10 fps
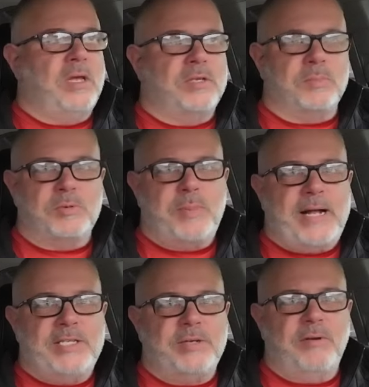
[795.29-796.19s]
some
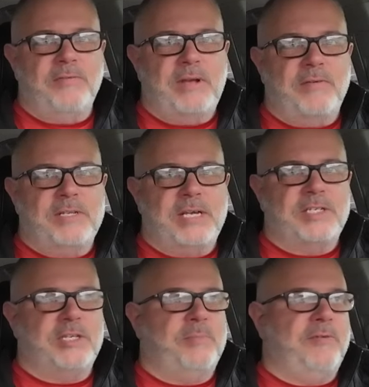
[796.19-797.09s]
spots that we've never
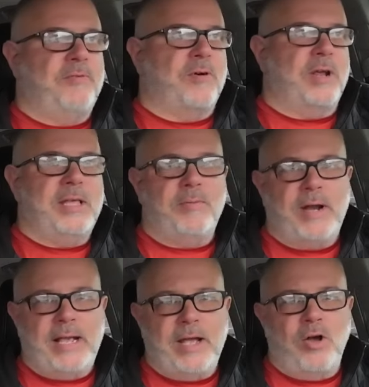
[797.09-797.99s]
tested before, and then when
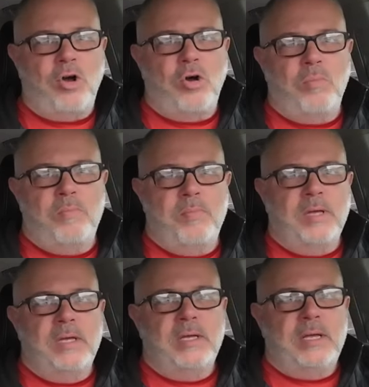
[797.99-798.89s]
I get home,
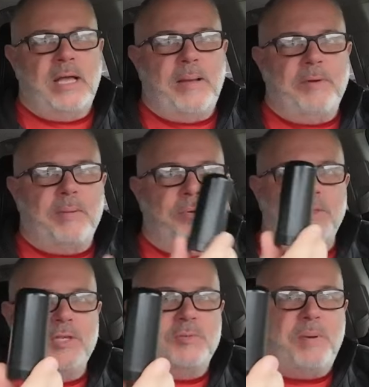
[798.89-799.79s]
I'm gonna
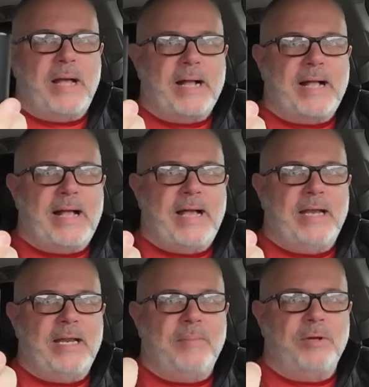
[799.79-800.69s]
put this back on
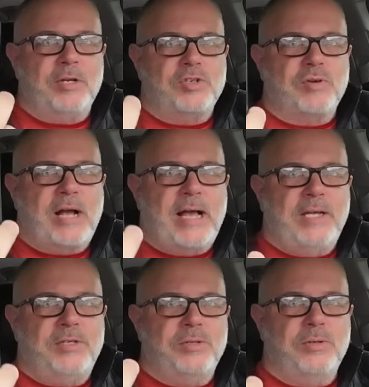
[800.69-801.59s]
and I'm gonna try
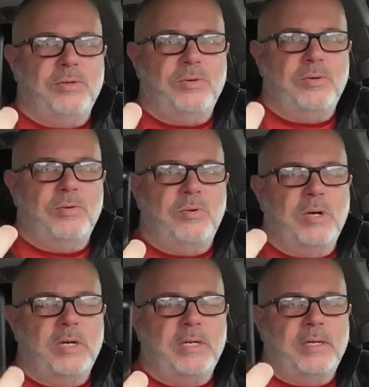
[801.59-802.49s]
to
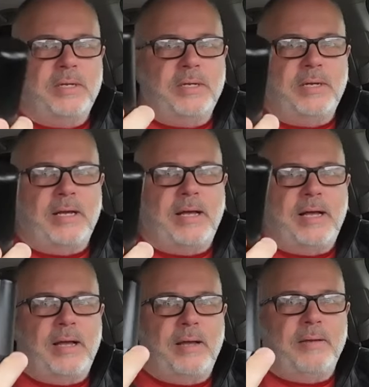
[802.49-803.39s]

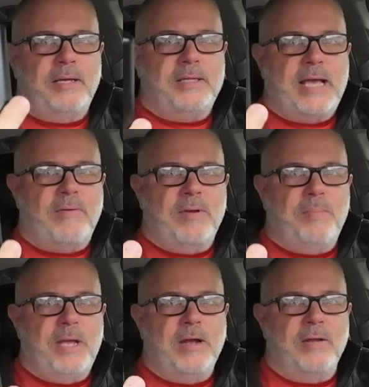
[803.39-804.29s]
hit that
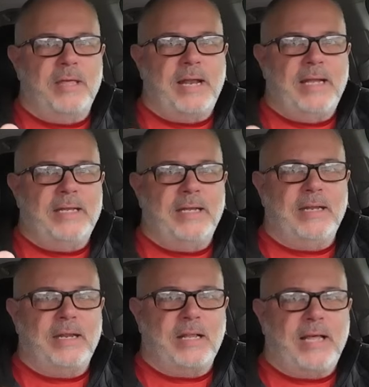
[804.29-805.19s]
repeater that I did
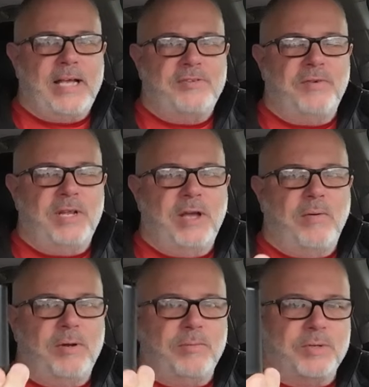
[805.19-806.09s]
in the last
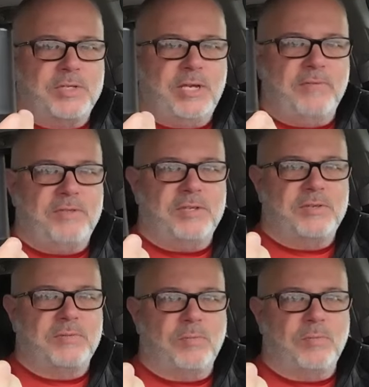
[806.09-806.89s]
video, and we'll see if this